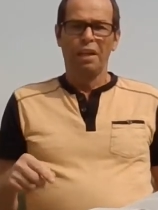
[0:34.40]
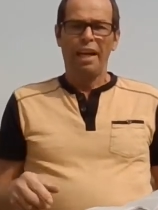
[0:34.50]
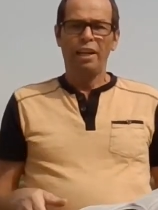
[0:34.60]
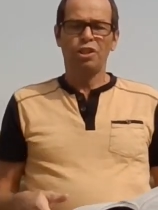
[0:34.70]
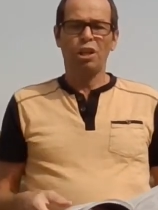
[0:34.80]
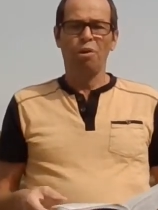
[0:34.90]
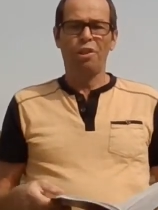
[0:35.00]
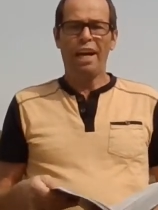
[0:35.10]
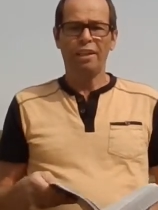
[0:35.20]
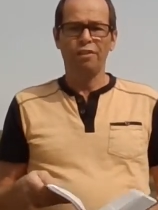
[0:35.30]
And so, with
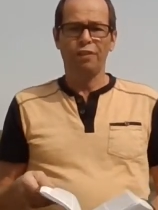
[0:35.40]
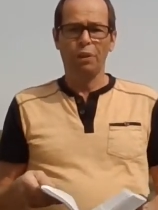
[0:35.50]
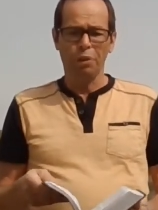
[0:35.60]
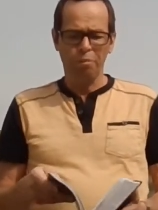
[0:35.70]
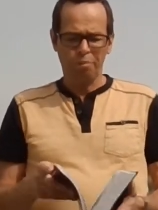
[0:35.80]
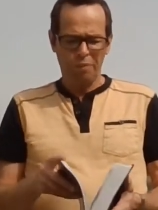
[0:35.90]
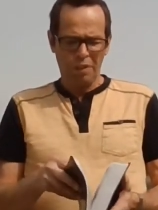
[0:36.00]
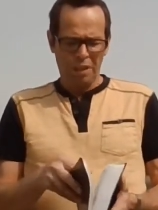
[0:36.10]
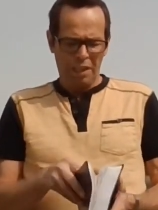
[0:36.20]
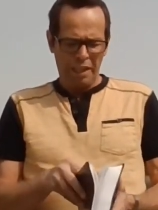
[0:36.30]
that in view,
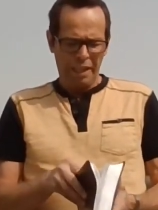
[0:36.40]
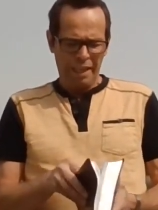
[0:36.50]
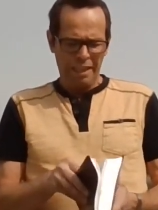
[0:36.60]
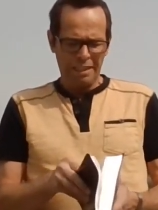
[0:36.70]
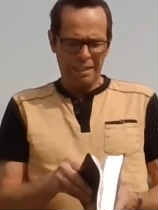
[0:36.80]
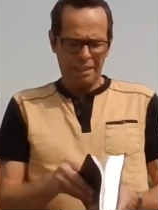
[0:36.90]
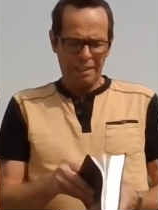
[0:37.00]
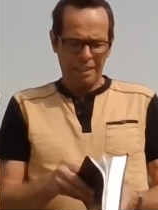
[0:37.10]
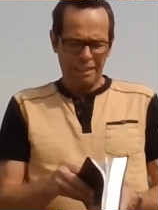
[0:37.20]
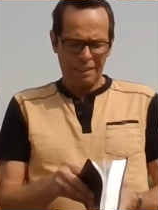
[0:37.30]
and
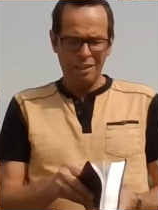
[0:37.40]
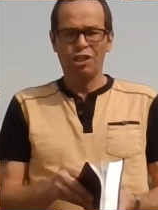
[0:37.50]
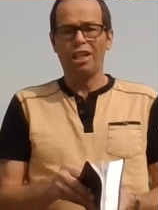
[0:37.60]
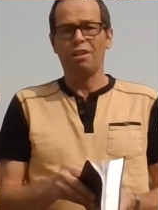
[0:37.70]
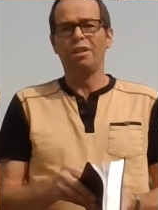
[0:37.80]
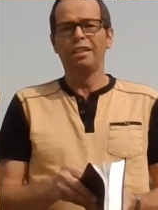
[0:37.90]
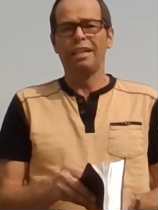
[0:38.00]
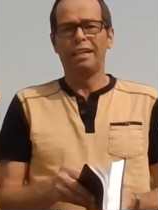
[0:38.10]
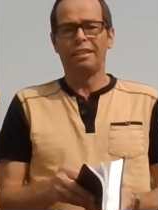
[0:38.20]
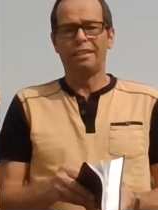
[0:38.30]
considering
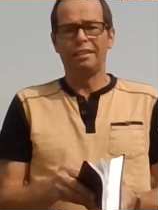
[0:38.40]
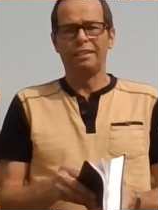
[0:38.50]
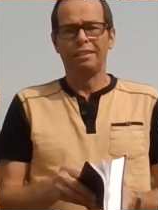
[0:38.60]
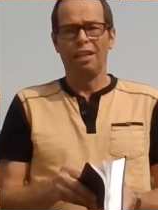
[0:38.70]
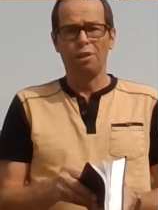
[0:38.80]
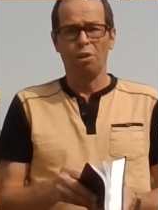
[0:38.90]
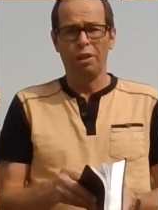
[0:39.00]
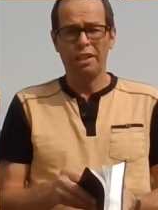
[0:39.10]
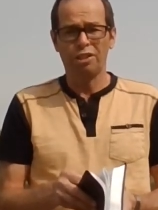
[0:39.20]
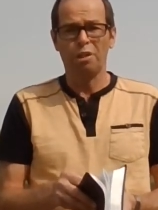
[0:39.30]
that not
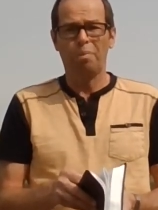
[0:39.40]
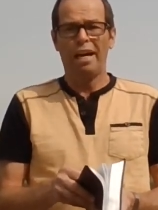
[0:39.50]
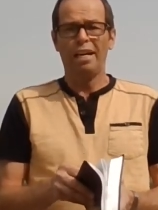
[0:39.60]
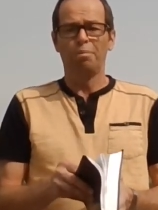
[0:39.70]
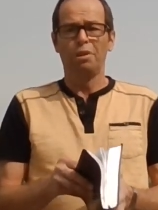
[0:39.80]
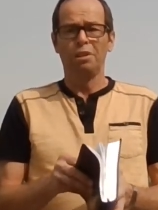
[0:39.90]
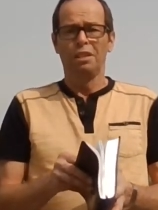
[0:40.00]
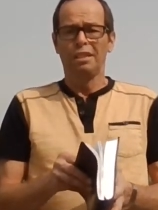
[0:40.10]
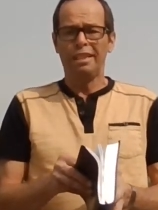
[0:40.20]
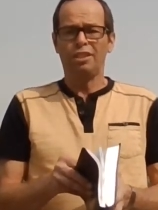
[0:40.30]
only is the Bible
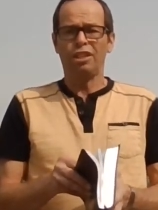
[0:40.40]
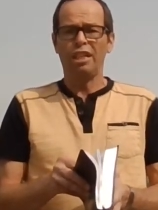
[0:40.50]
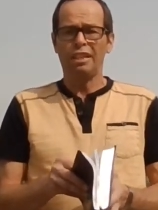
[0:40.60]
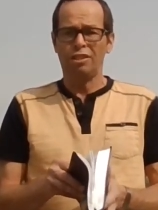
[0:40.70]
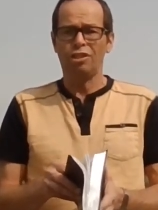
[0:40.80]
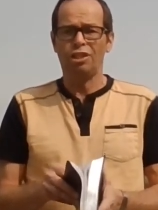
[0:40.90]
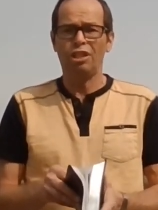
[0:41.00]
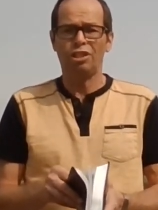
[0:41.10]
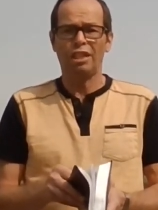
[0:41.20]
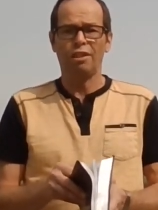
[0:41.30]
teaching as the
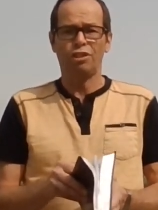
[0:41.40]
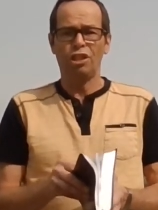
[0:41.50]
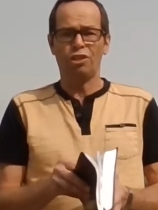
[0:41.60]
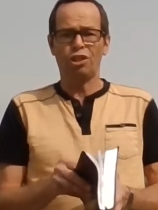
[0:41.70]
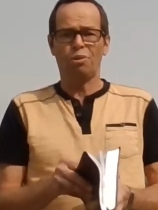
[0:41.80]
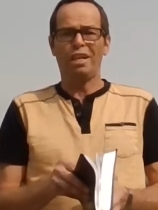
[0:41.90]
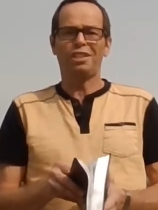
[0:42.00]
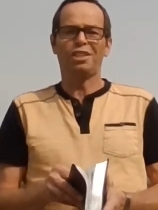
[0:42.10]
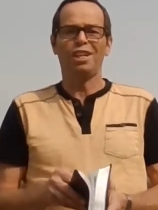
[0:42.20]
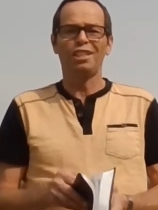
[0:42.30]
teaching of Jesus
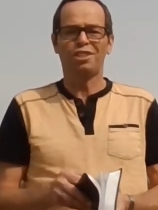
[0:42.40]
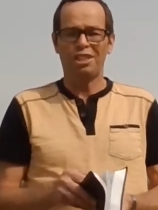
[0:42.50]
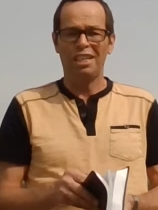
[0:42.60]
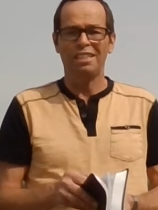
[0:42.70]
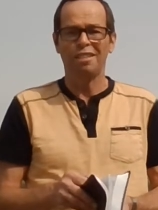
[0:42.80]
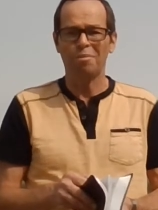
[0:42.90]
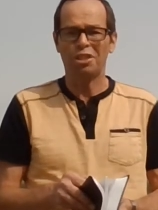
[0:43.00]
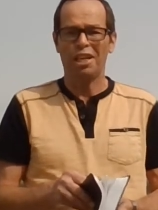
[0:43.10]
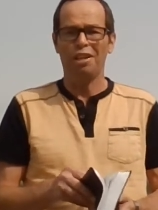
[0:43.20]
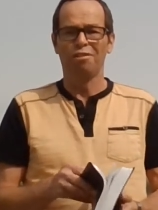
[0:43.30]
Christ, God's Son
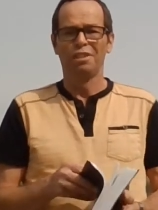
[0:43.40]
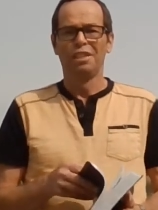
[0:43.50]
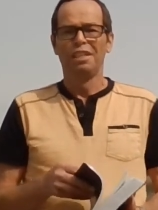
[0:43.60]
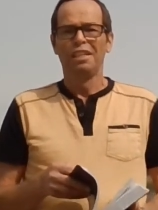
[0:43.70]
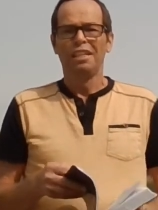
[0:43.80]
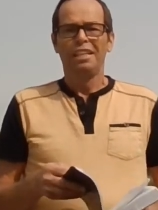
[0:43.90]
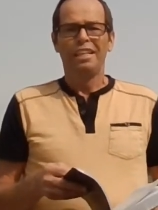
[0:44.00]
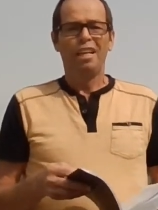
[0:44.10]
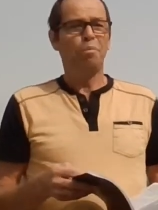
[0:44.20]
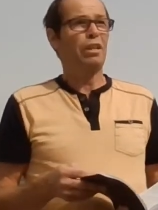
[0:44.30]
himself,
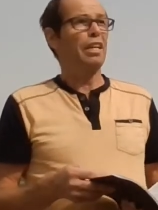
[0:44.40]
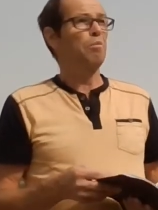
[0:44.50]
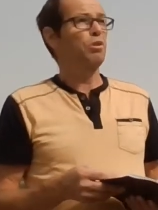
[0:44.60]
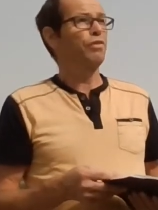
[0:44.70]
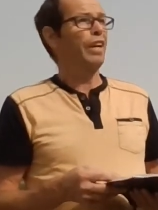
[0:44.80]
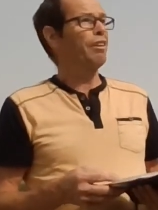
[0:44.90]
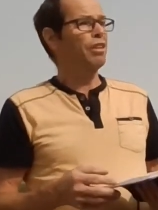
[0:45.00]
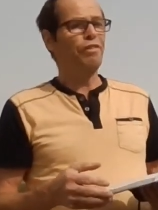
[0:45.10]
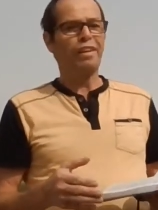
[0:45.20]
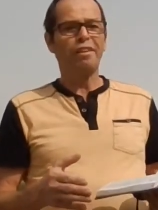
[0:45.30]
it becomes
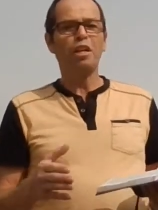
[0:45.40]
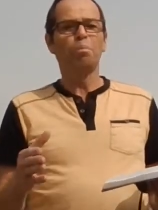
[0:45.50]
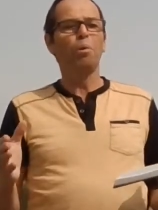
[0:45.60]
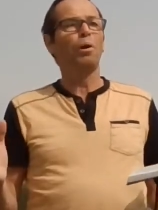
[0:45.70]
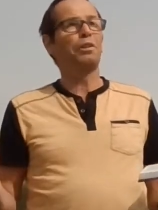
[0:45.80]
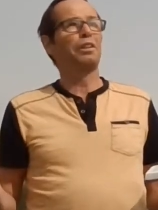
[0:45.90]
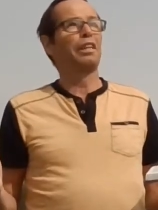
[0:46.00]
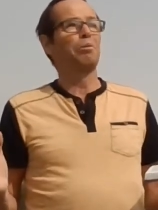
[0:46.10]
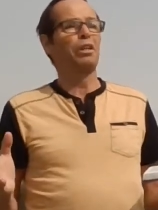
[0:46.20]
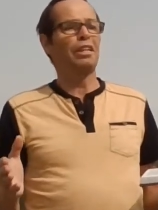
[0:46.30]
very, very important
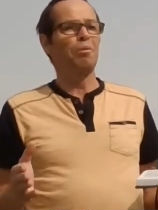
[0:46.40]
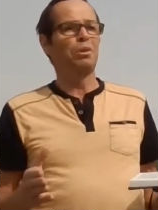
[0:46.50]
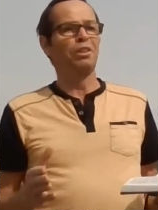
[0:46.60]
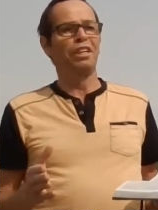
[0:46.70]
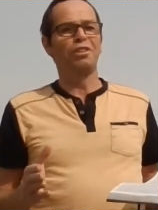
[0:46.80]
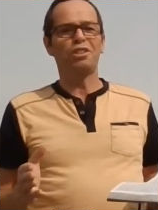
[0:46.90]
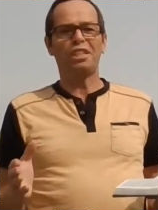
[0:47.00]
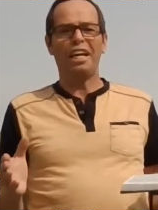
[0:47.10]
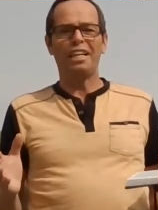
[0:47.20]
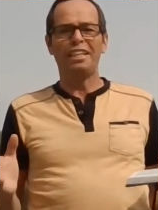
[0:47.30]
that we come to an
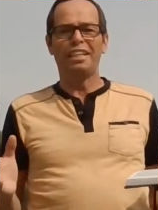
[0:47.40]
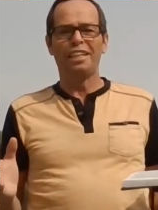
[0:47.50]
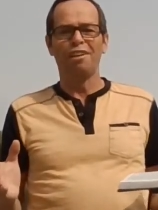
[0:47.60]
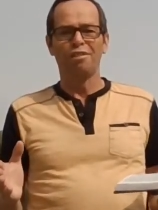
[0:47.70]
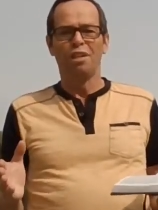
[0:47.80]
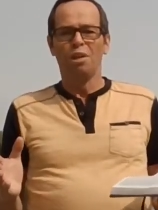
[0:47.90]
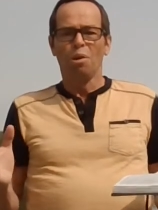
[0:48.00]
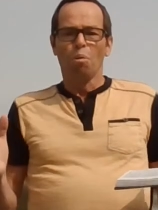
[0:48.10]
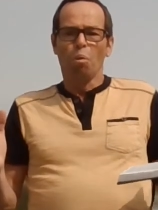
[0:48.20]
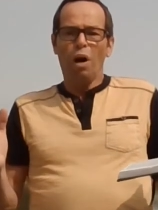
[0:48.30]
understanding of
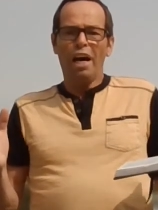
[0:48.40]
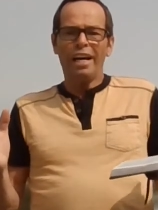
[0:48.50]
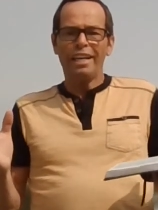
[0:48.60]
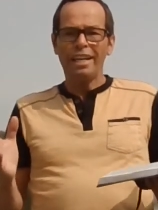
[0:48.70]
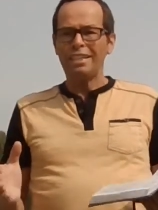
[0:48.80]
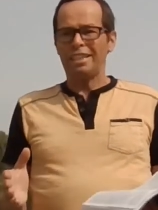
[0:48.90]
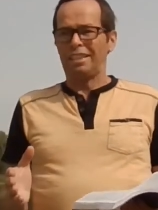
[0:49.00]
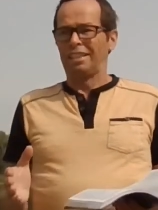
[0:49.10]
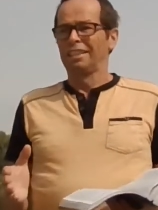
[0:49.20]
why is it,